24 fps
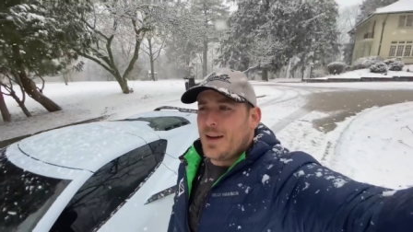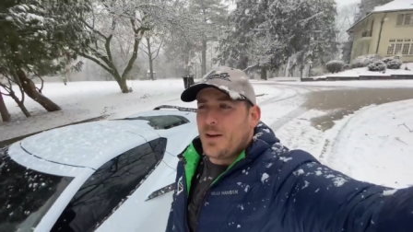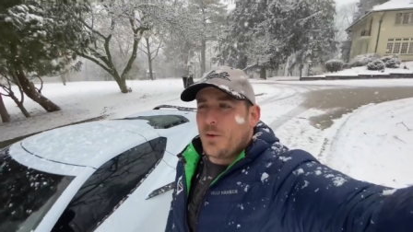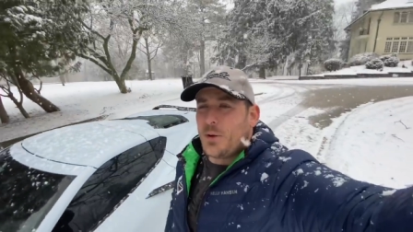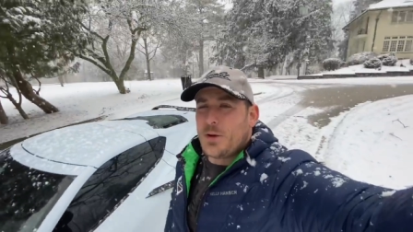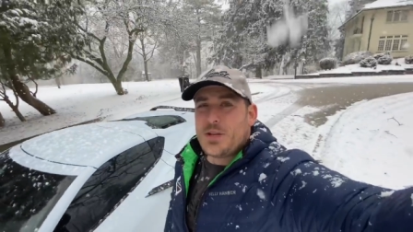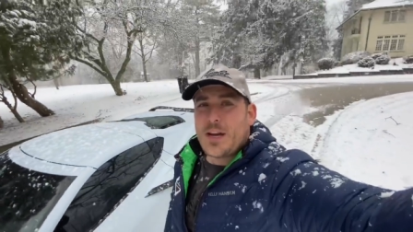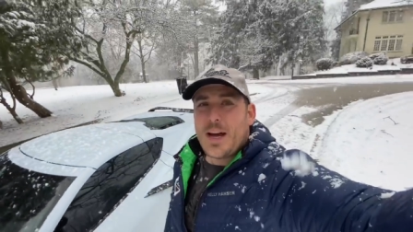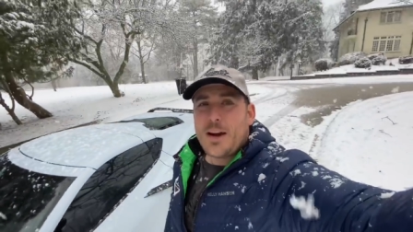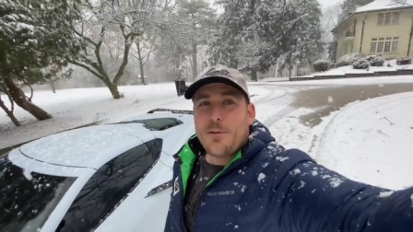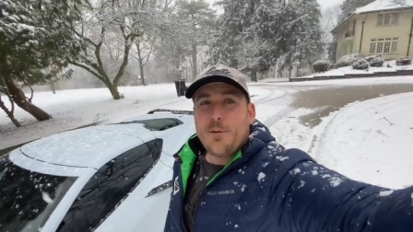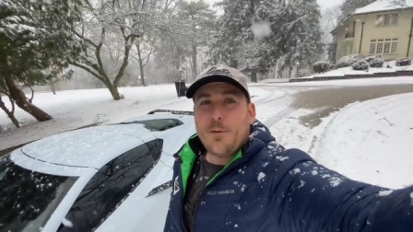
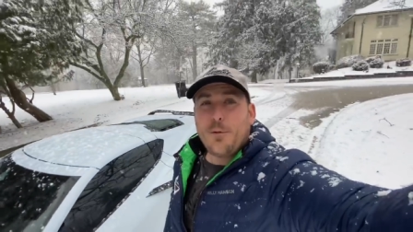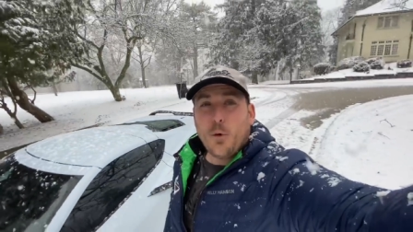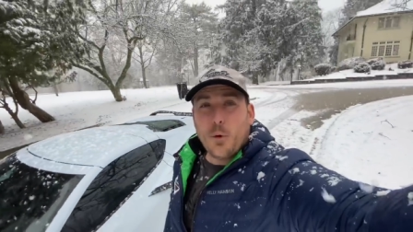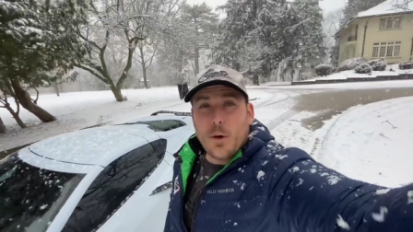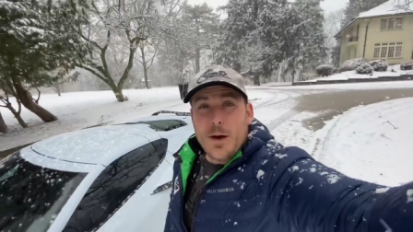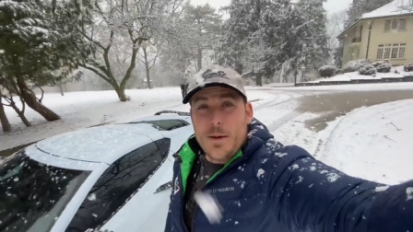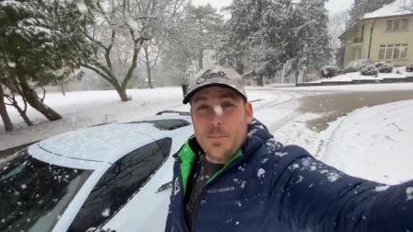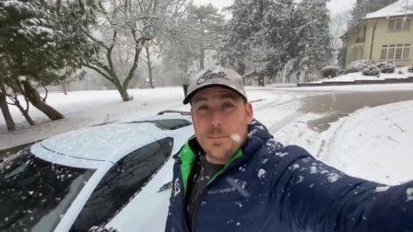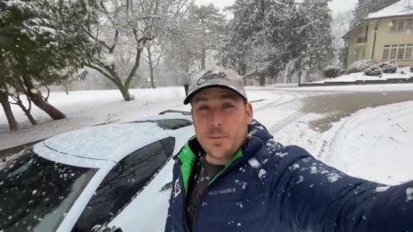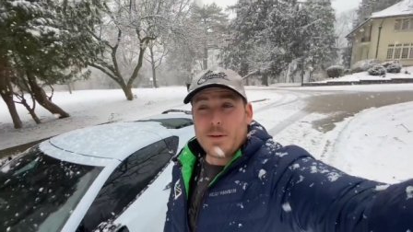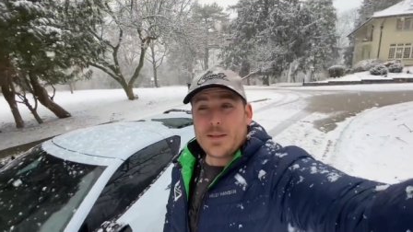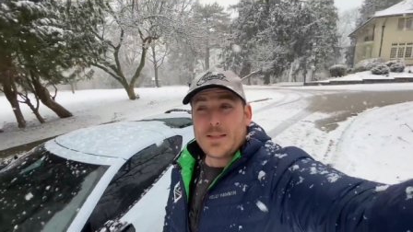which had
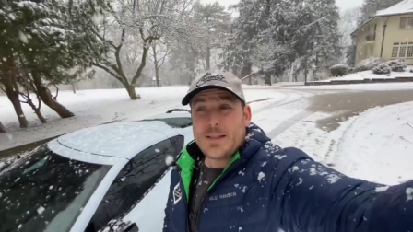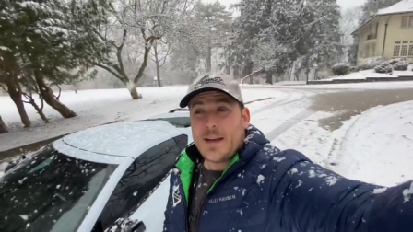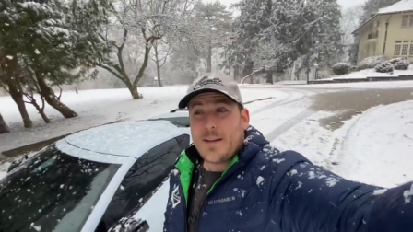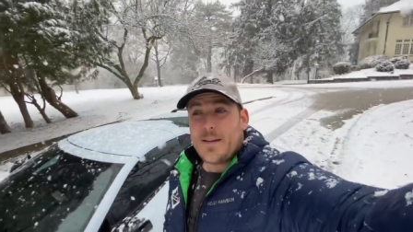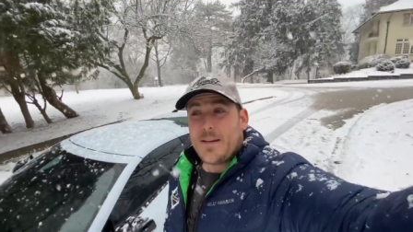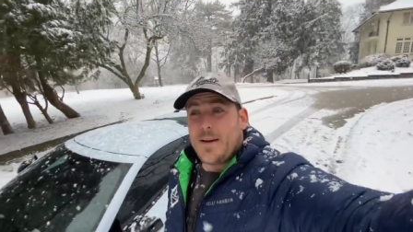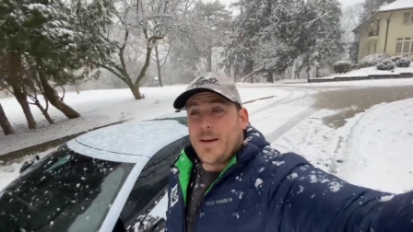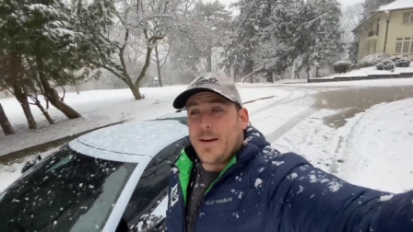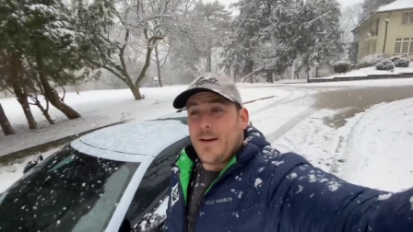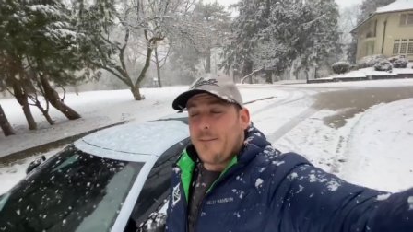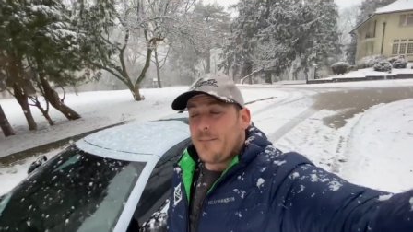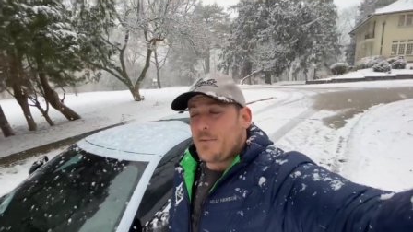40%.
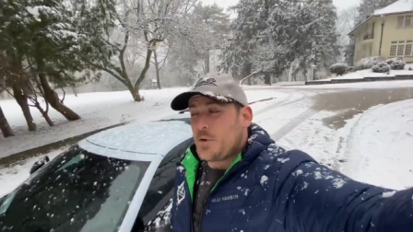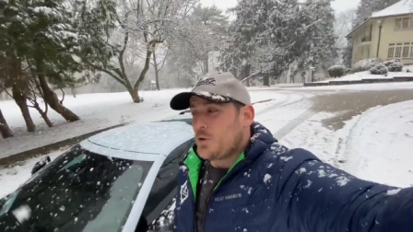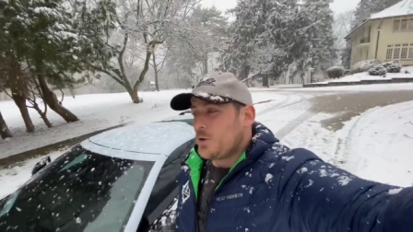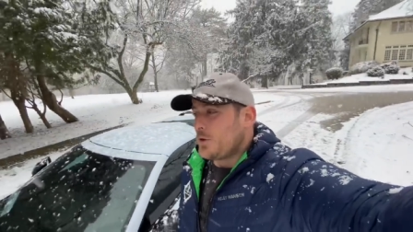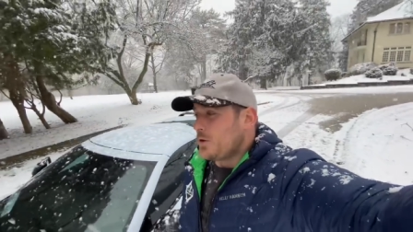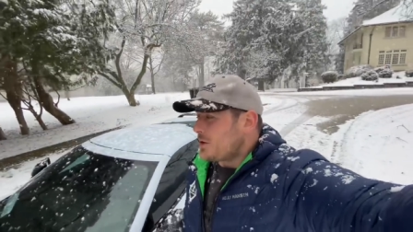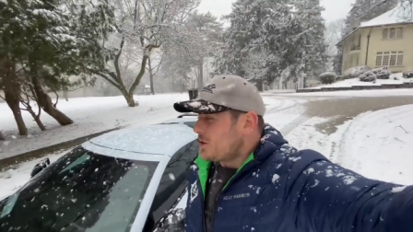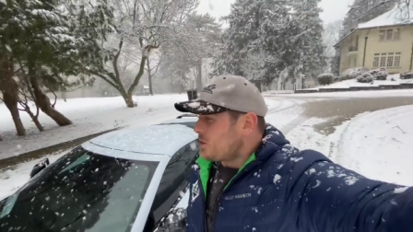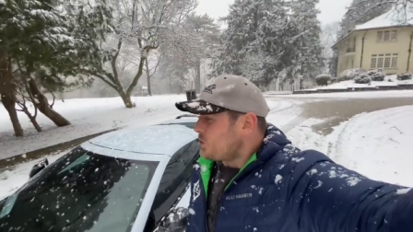So there's a